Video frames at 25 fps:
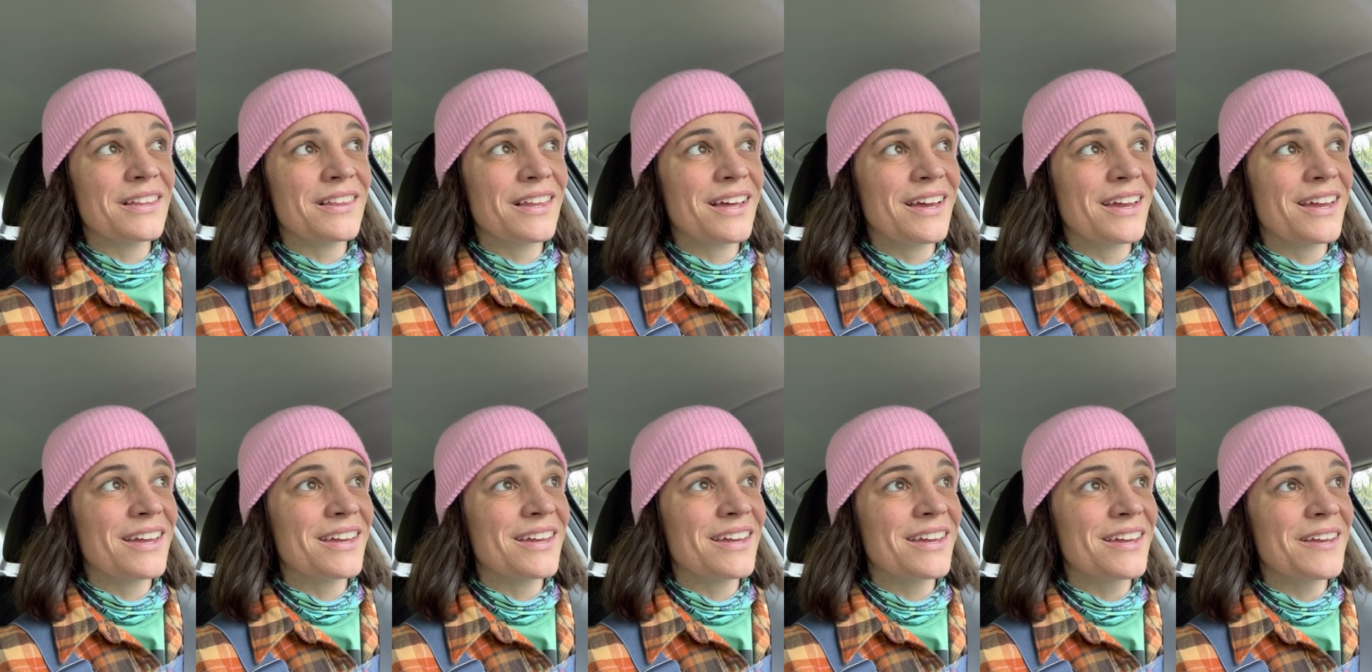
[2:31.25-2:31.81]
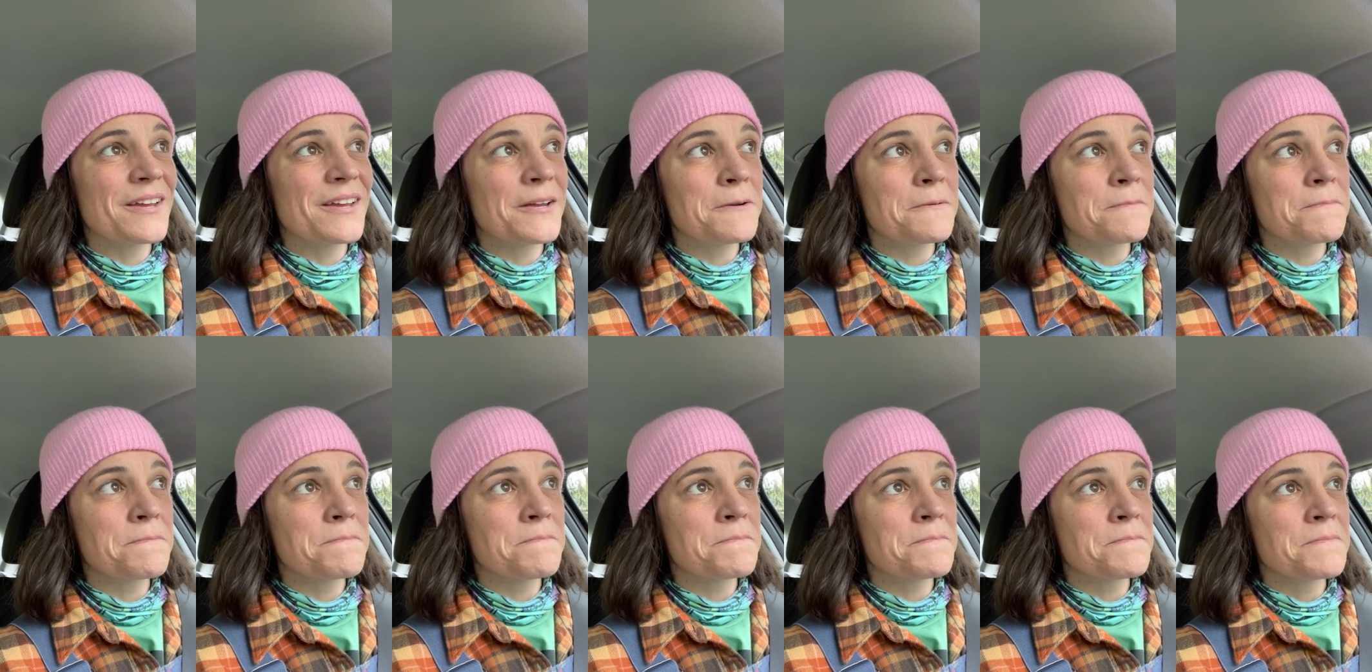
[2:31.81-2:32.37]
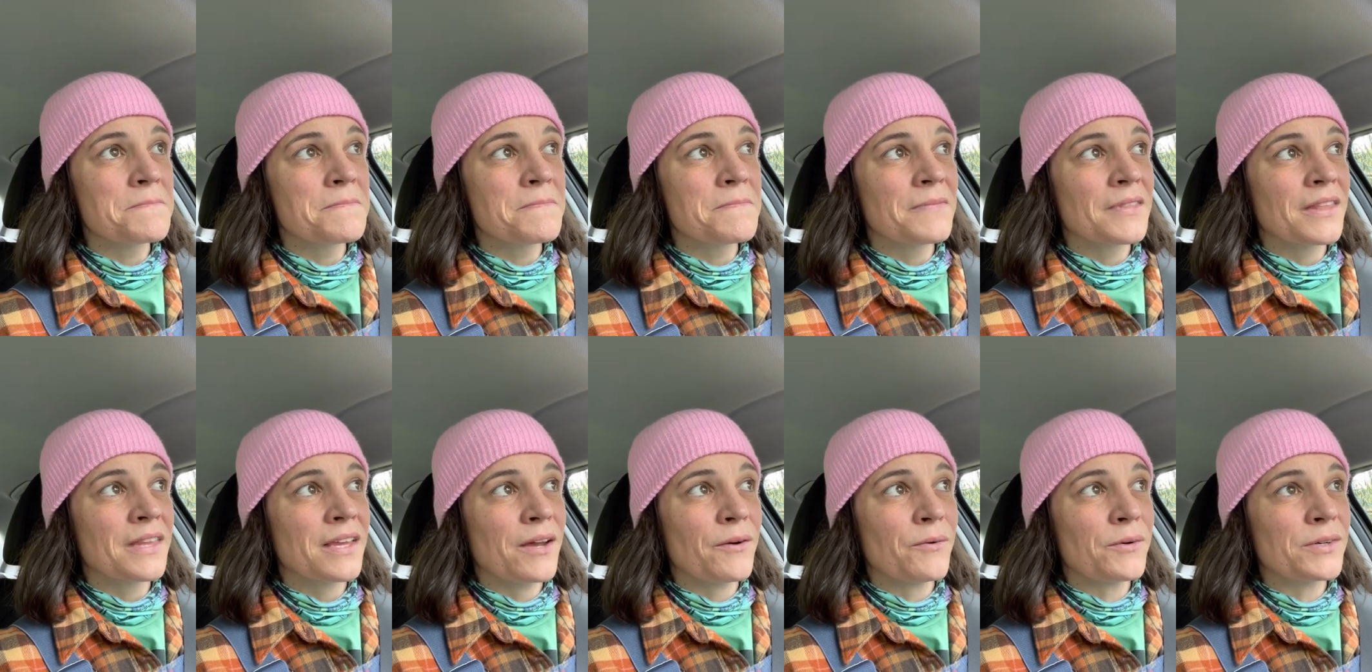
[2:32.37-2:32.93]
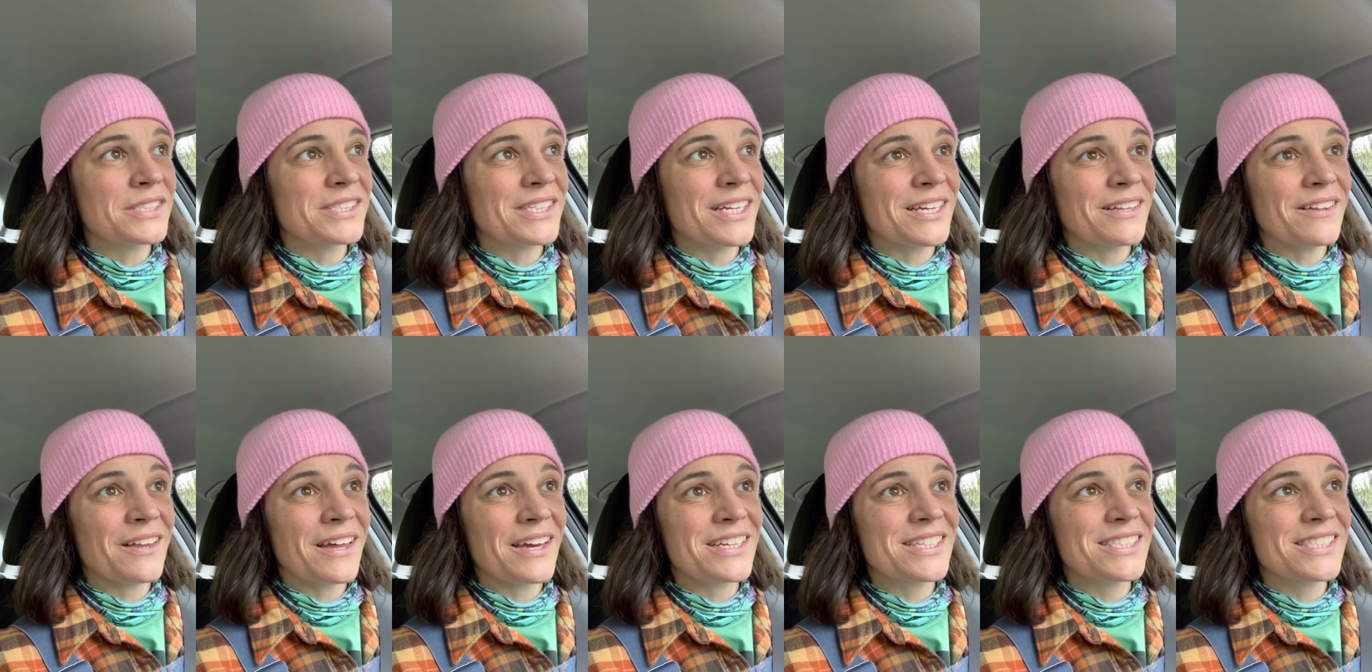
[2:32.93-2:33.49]
Like, I want to say
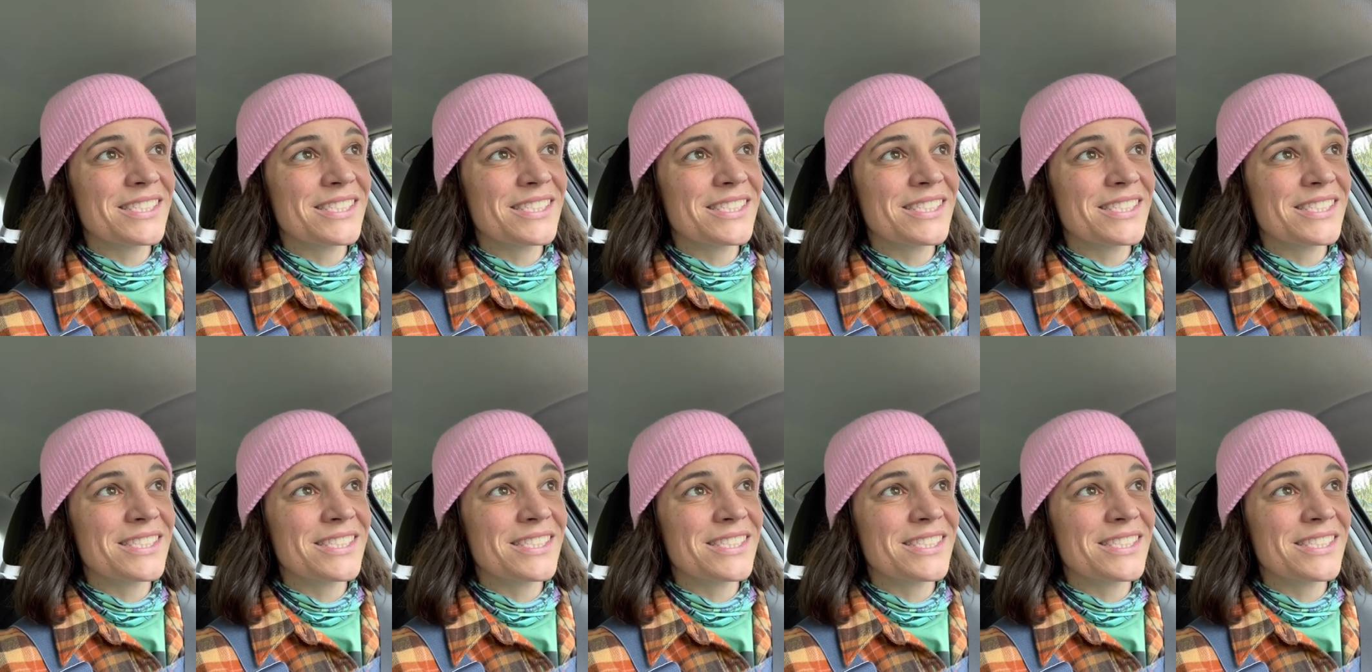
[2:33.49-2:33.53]
like